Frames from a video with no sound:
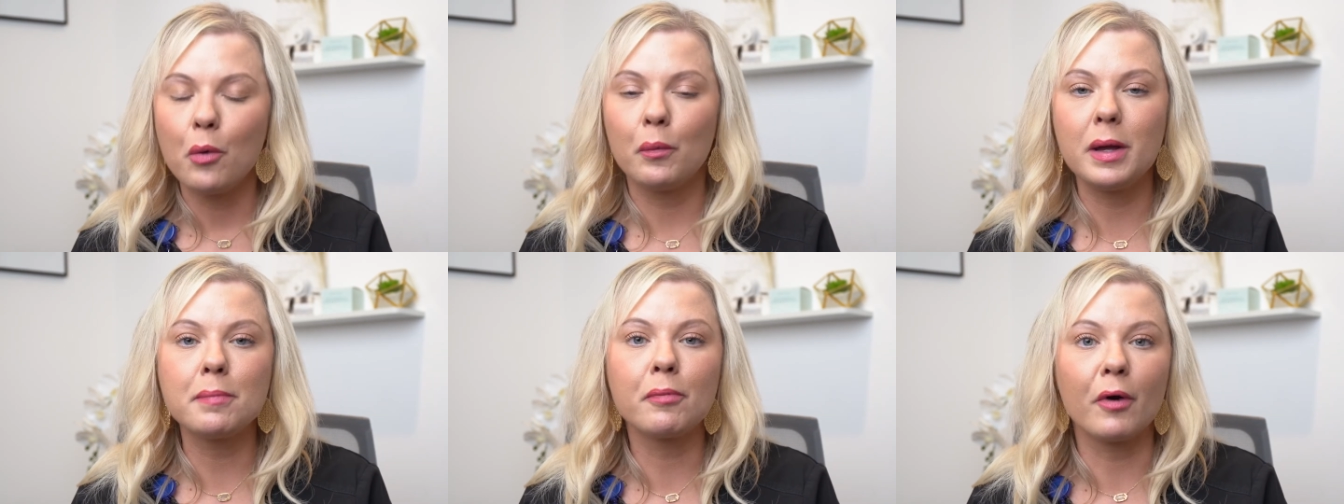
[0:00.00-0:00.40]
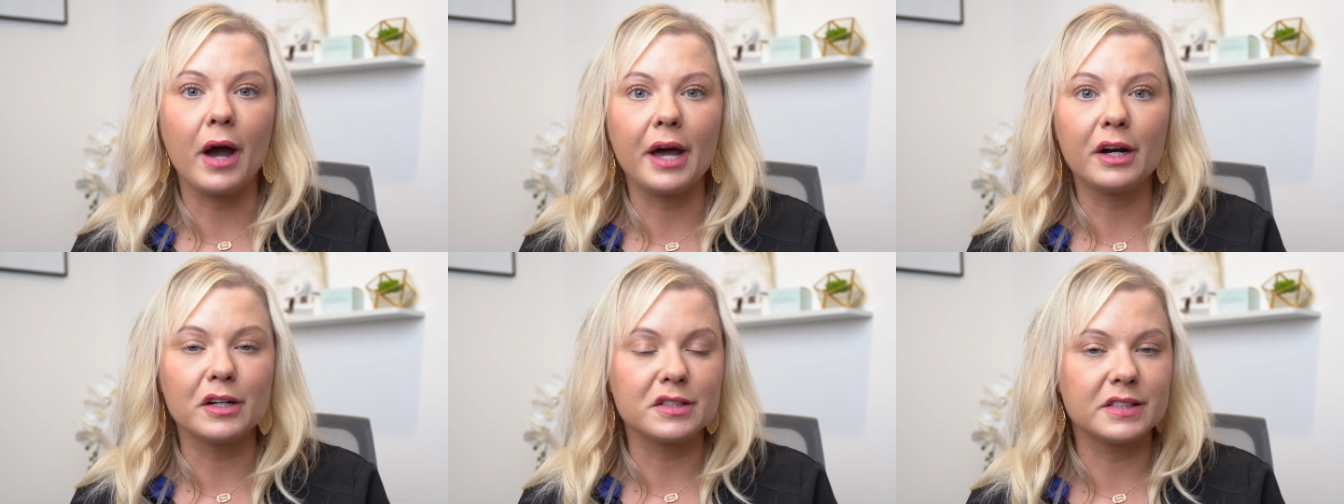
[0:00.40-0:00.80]
We
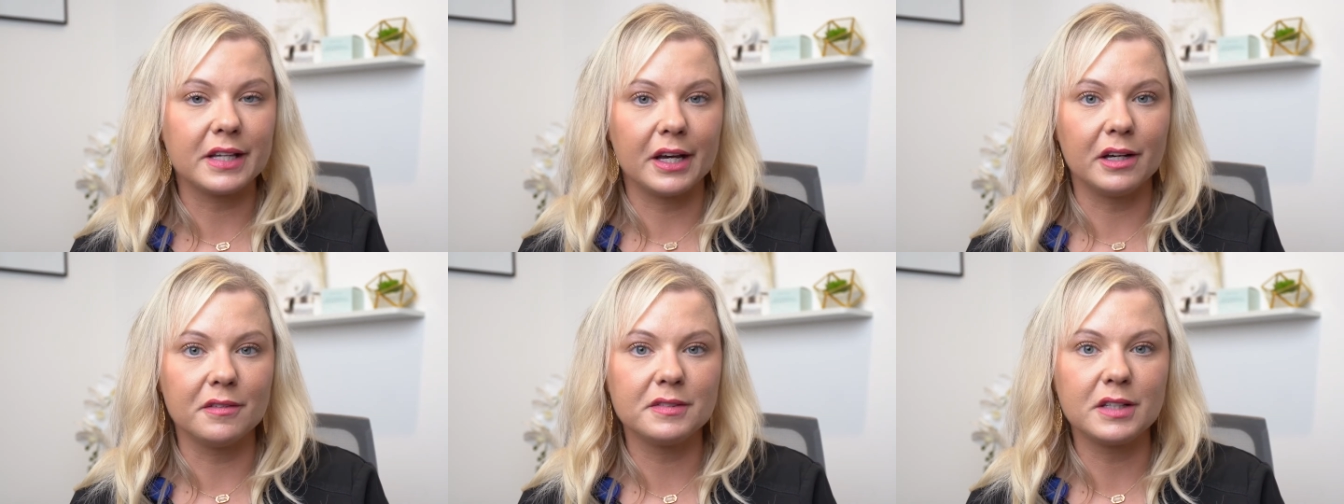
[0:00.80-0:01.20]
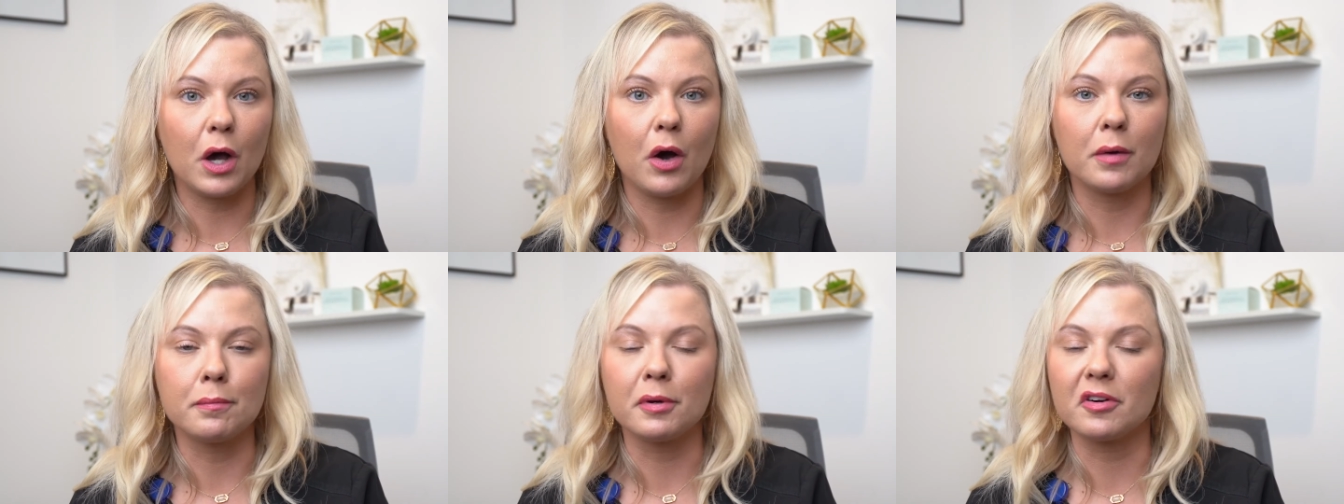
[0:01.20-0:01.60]
pride ourselves
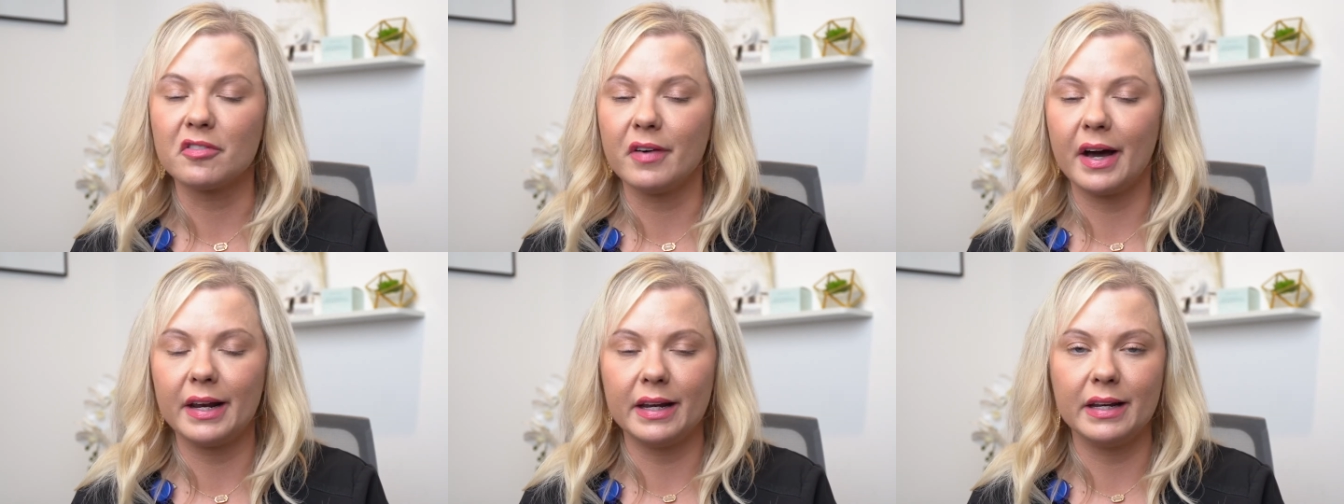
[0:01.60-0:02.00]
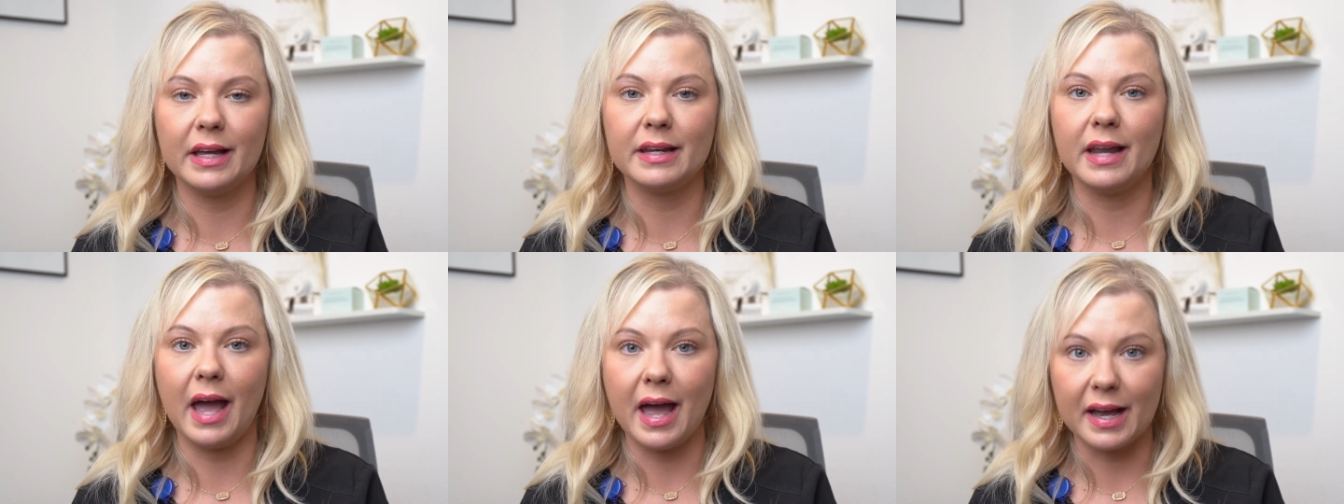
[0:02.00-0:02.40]
on providing
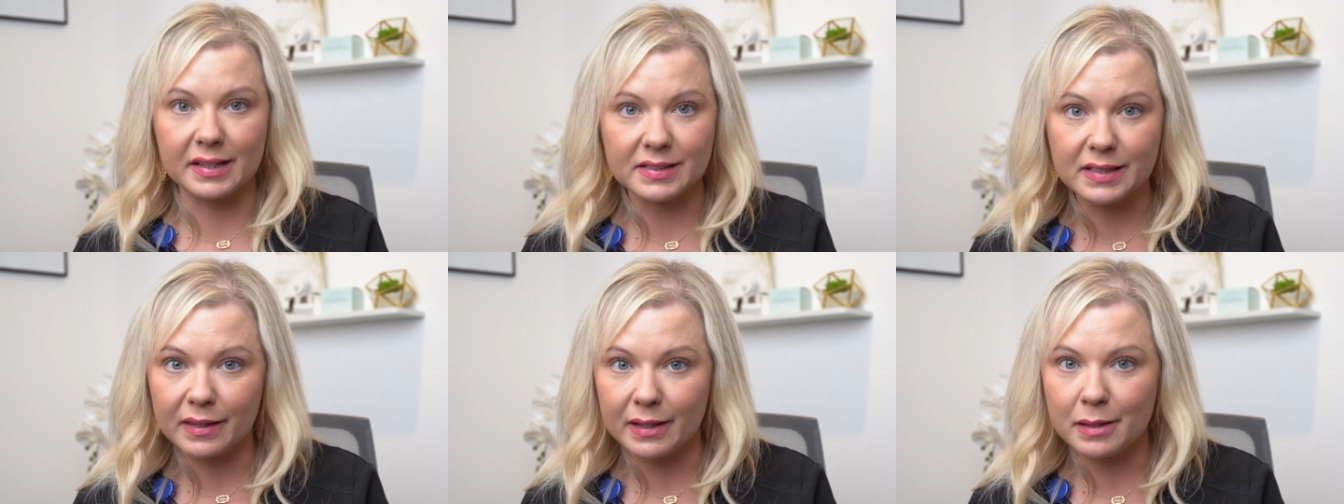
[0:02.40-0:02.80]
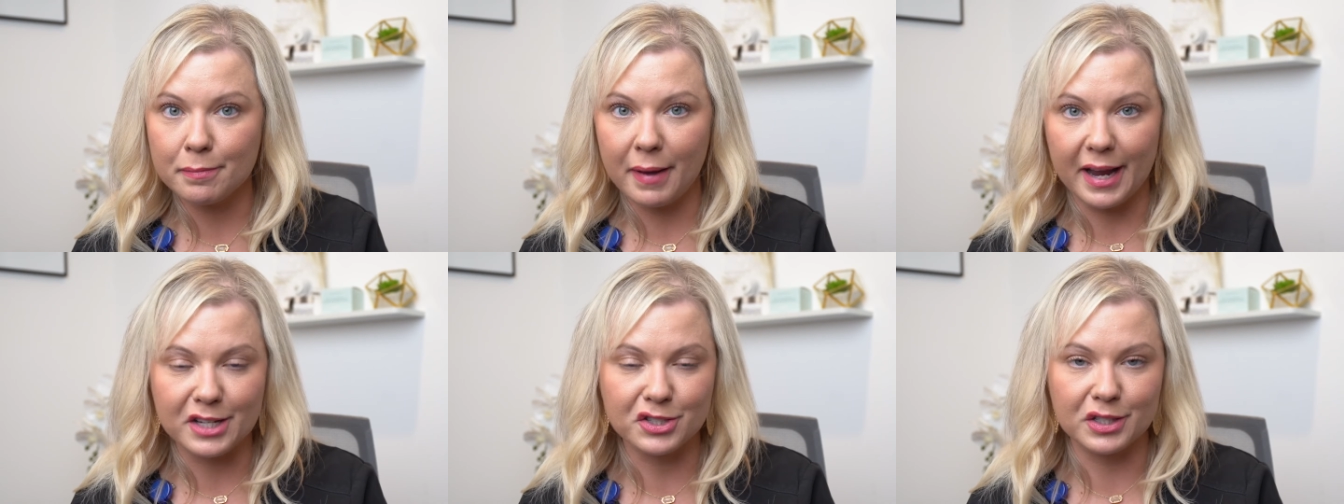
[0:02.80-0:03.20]
an excellent
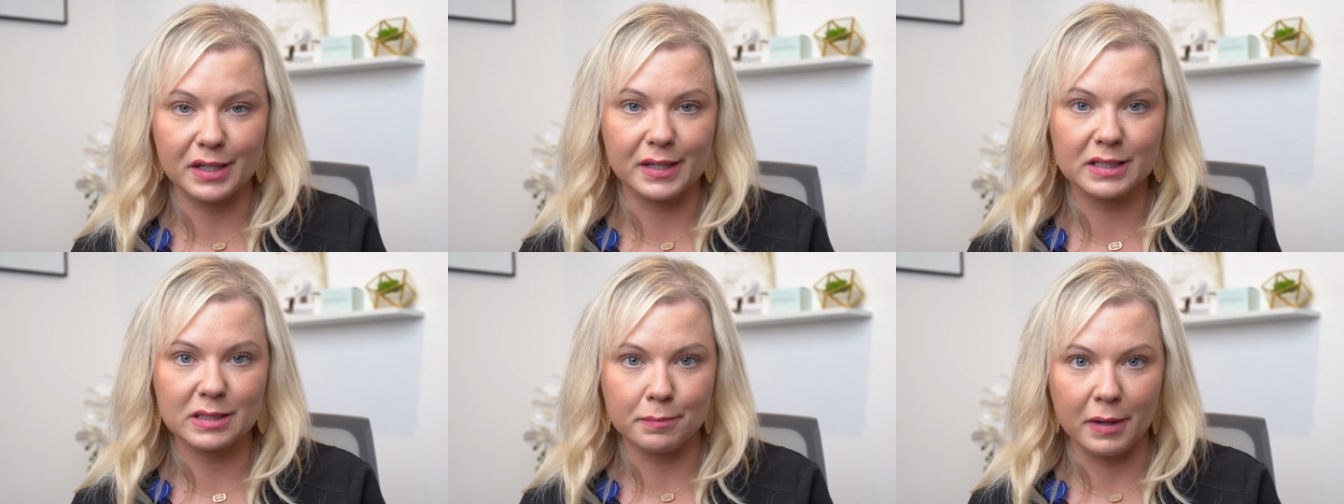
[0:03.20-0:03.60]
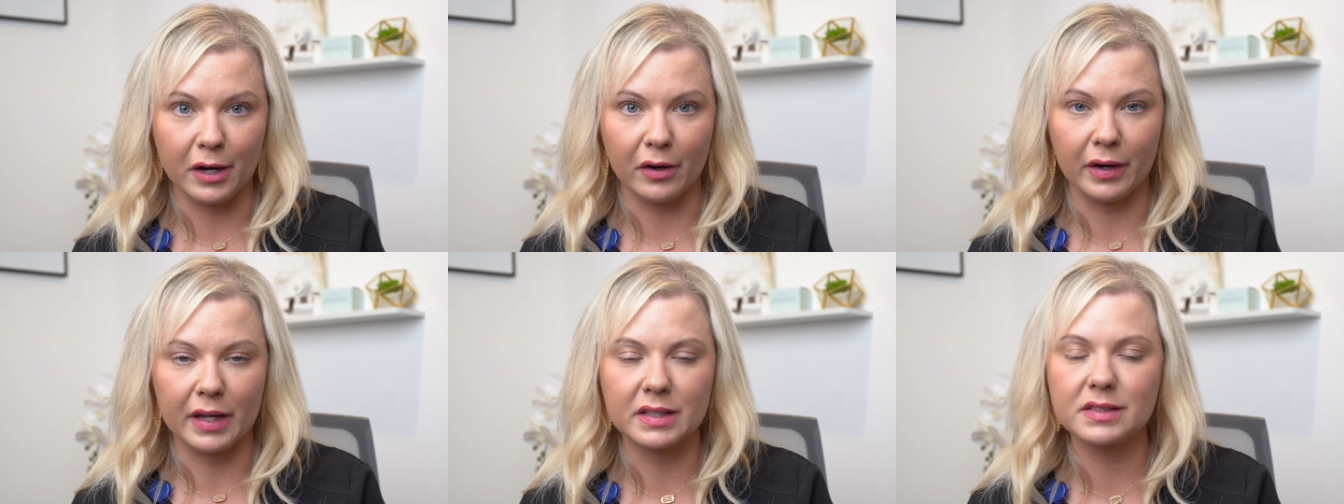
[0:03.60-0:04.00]
patient
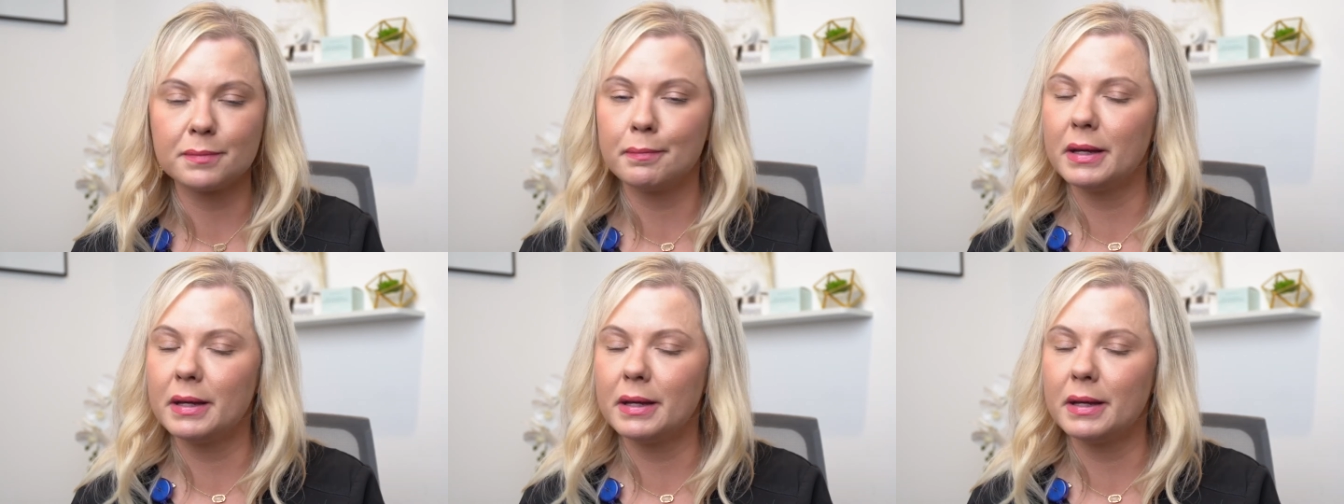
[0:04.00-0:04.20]
experience,